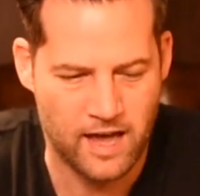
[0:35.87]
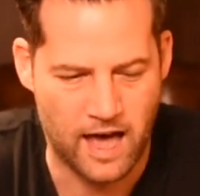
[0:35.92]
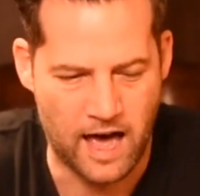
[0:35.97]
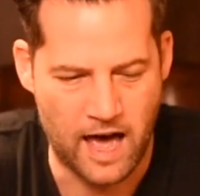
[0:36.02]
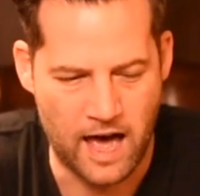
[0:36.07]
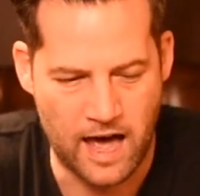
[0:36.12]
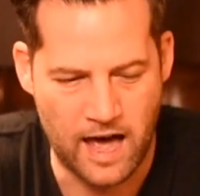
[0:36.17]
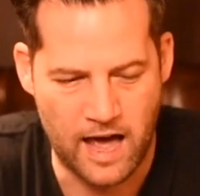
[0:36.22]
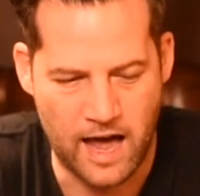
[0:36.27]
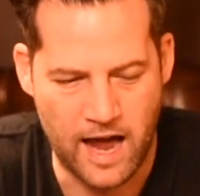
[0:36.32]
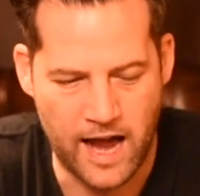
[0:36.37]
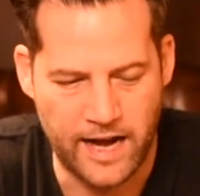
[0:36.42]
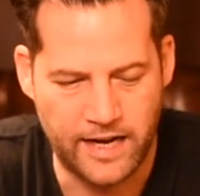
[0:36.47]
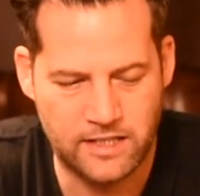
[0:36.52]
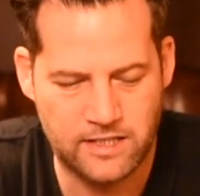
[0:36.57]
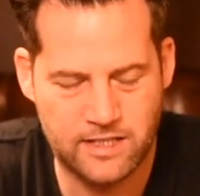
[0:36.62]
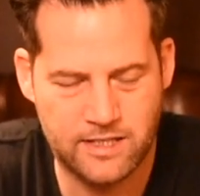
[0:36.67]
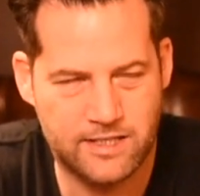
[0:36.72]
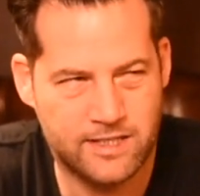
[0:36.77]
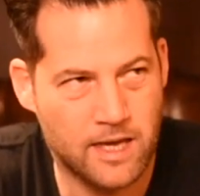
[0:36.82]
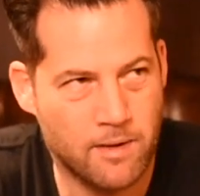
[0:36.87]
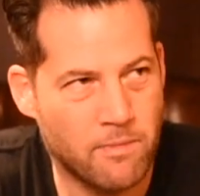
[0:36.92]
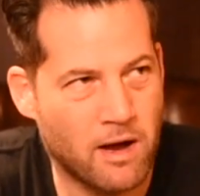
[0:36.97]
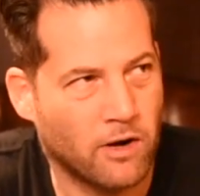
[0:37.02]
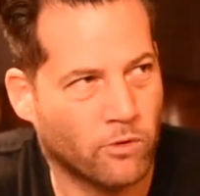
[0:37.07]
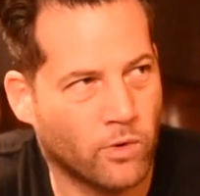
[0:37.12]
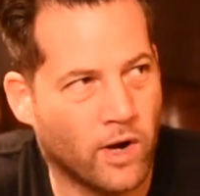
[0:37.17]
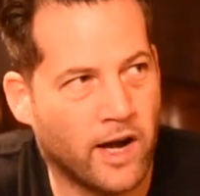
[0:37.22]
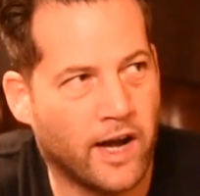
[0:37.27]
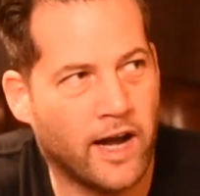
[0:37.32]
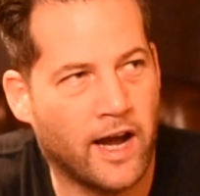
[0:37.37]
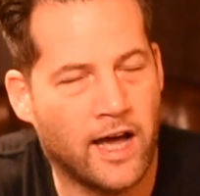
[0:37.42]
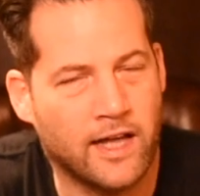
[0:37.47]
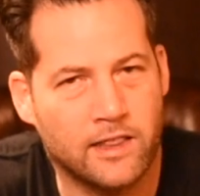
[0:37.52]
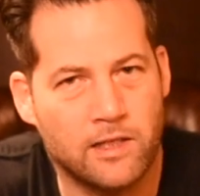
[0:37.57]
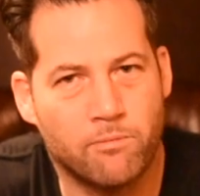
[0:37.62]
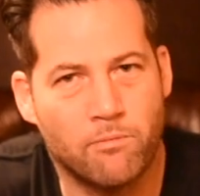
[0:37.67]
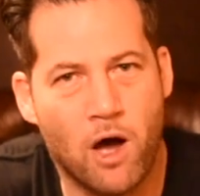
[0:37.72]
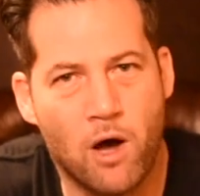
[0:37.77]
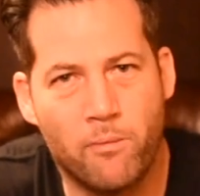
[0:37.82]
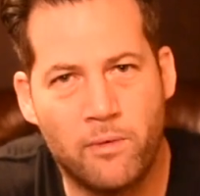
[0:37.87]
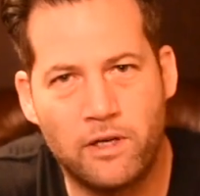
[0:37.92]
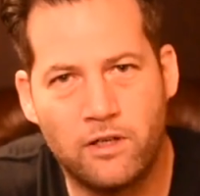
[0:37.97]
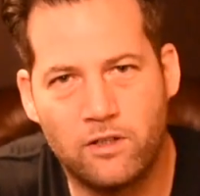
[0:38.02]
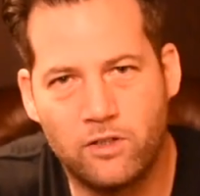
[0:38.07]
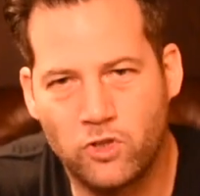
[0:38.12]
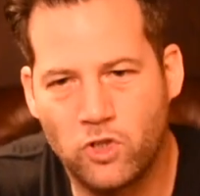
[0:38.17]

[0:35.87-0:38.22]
It's semi-rare at the moment.